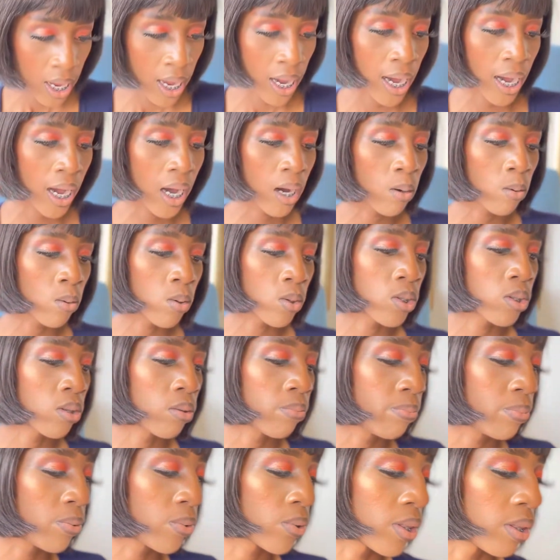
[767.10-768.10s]
I also
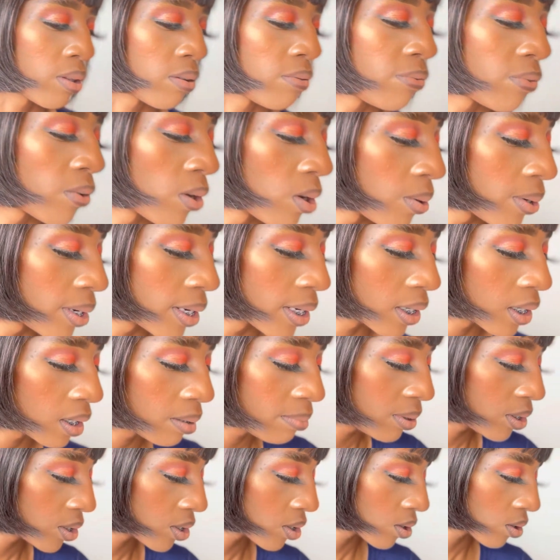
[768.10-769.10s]
bought the following. Let
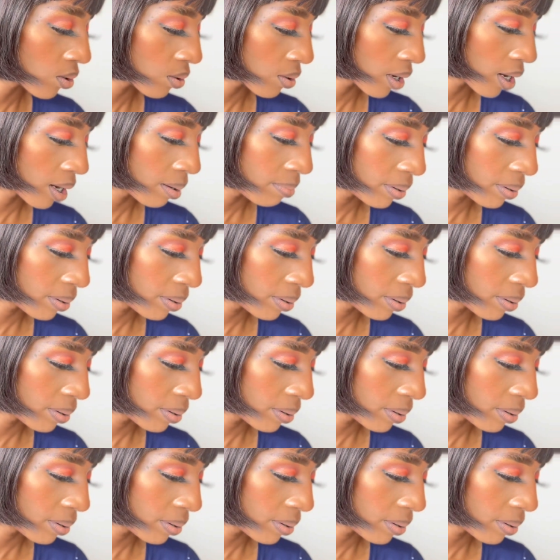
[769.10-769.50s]
me just grab